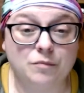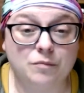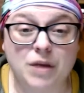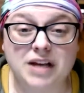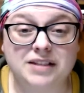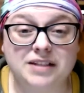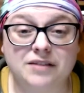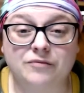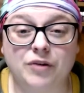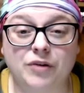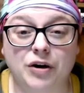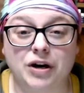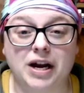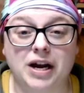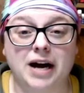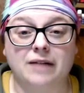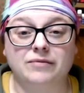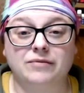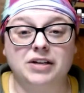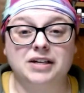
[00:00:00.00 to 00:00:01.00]
makes it
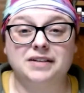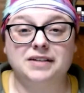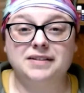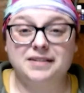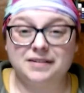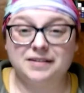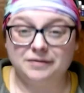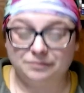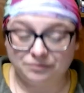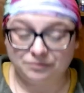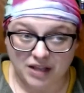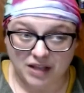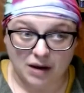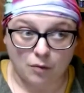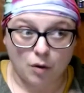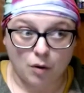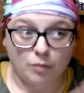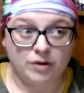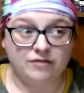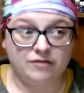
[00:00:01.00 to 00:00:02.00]
very obvious
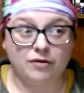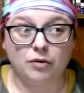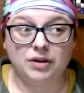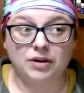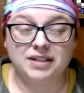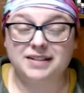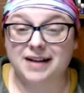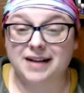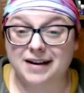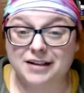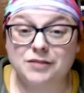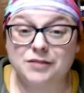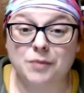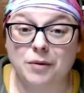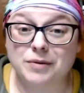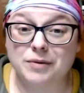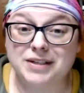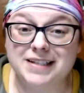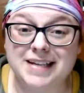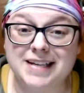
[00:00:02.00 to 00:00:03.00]
that what we focus on is
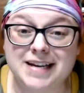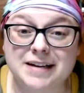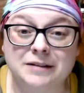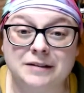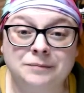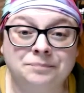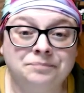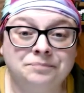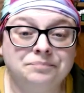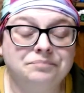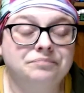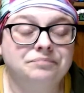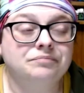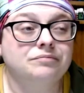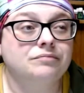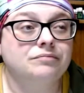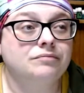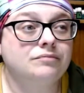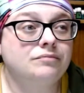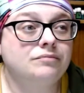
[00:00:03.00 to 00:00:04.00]
what we see.
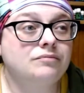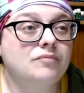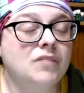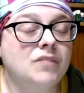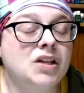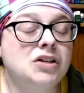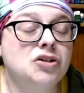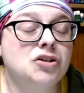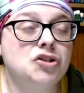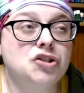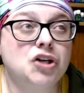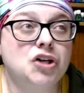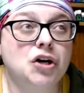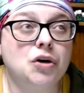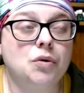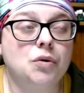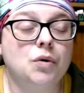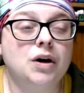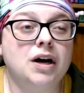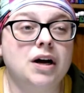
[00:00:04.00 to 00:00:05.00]

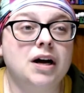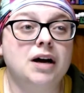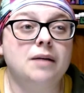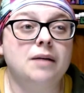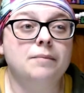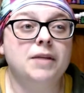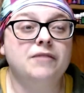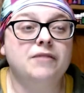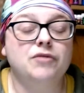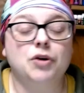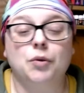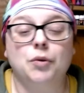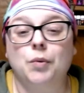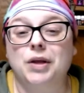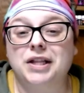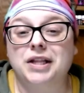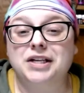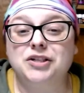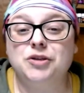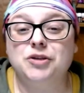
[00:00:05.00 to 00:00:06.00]
So um, if you're
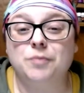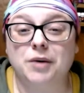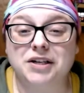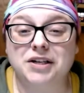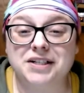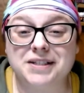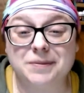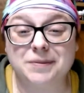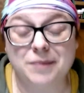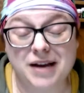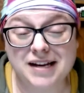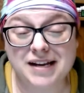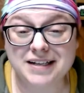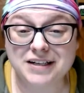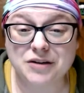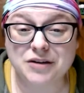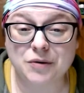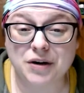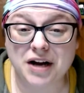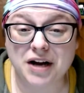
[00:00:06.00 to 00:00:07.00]
willing to participate
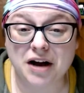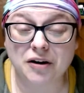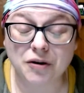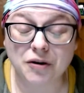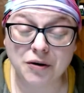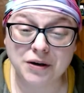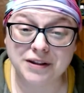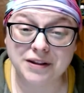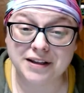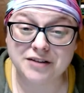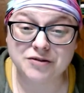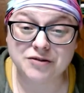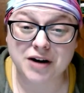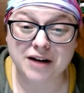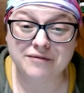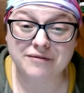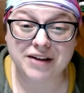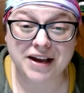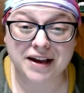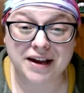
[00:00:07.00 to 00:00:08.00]
and you are not currently
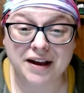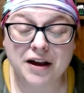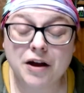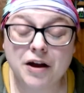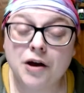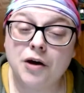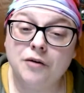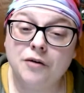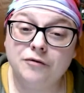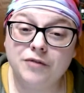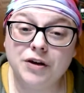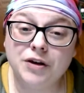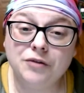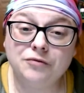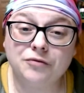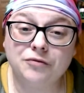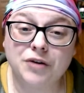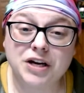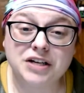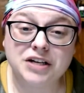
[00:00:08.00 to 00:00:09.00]
driving,
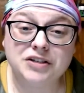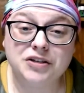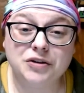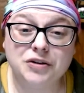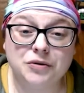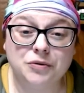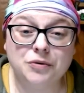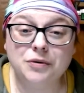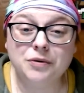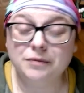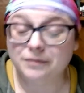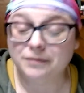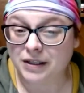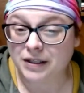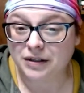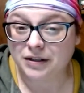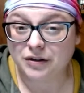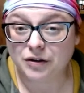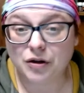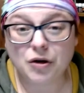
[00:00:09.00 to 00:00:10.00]
feel free to
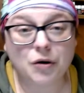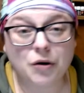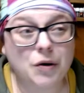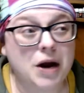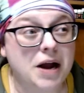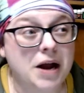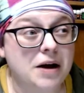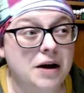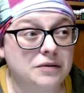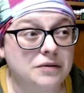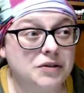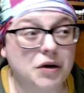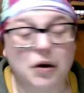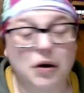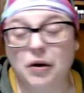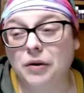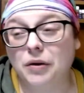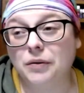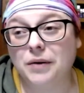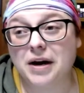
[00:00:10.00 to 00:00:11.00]
look around
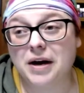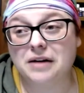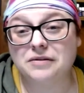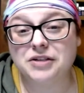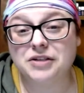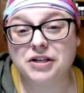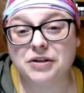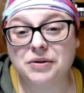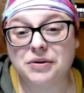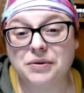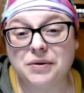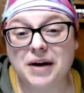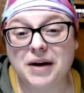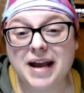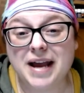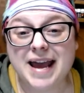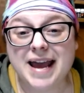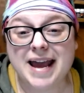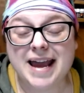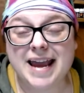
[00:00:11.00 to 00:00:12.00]
all around you
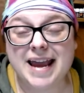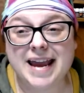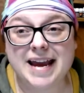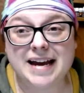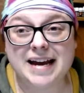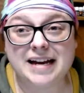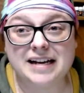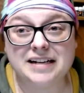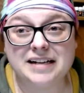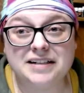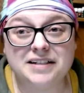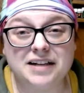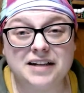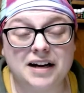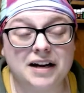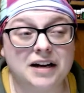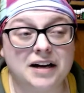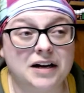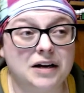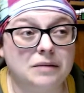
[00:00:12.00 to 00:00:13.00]
and
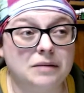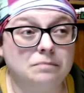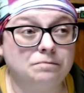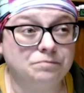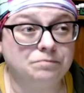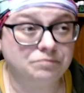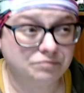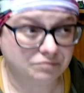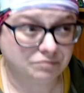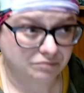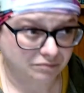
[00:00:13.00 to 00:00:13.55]
um,